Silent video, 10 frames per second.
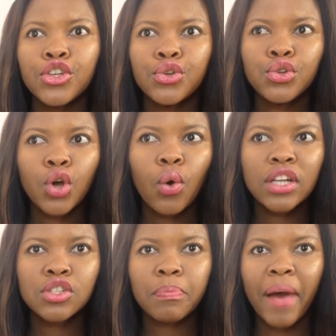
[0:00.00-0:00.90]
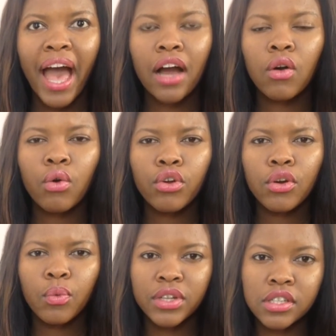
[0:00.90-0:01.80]
you don't want to pack all
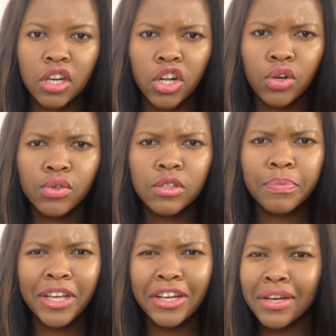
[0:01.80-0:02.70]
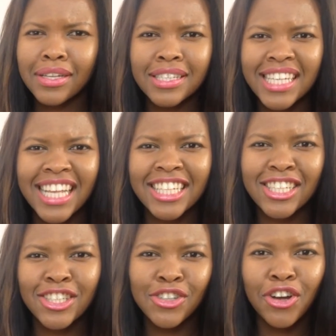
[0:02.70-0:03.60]
your winter clothes because
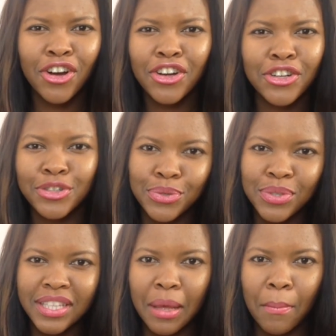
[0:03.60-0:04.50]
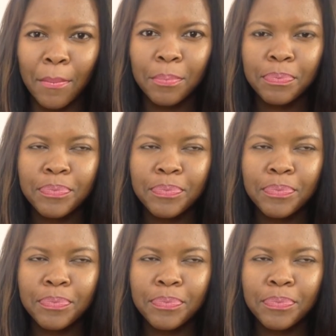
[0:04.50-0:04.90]
you're not gonna use them.